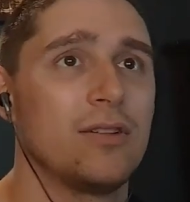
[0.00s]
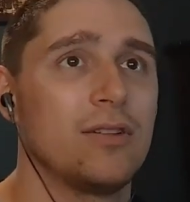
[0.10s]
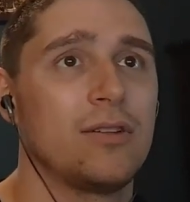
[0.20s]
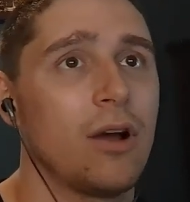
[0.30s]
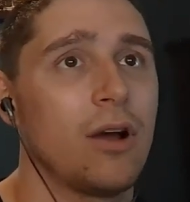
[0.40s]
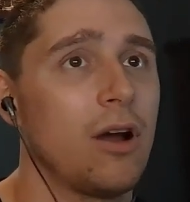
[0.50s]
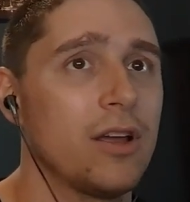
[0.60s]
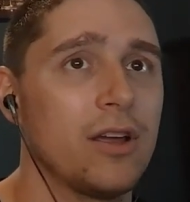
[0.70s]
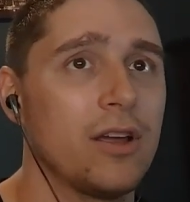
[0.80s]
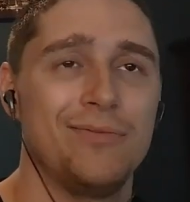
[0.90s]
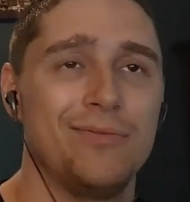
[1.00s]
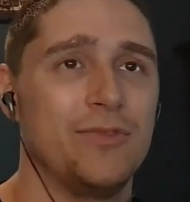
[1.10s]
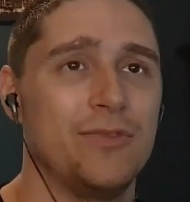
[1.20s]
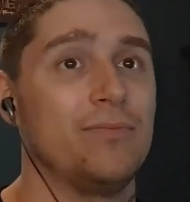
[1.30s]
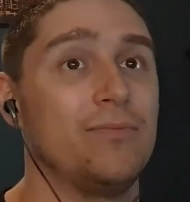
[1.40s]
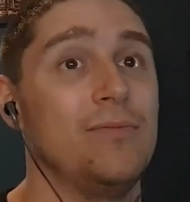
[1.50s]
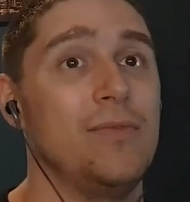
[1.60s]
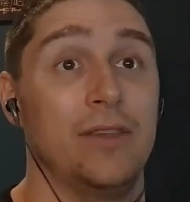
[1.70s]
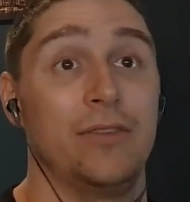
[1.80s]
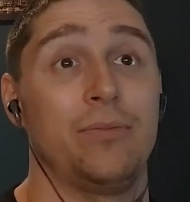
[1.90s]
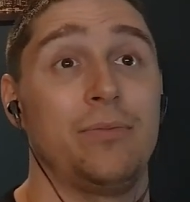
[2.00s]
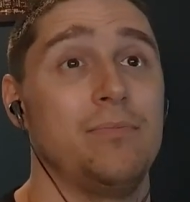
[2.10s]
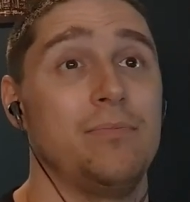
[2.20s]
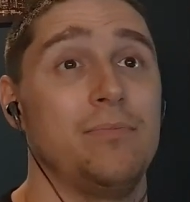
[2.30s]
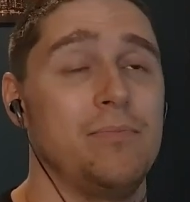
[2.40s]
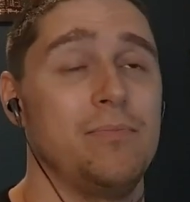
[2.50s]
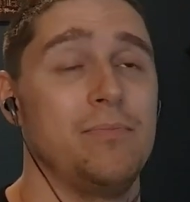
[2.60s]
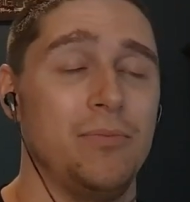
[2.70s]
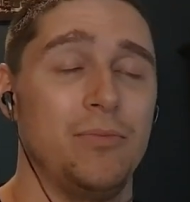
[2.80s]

Addie and him would kind of pick up where they left off.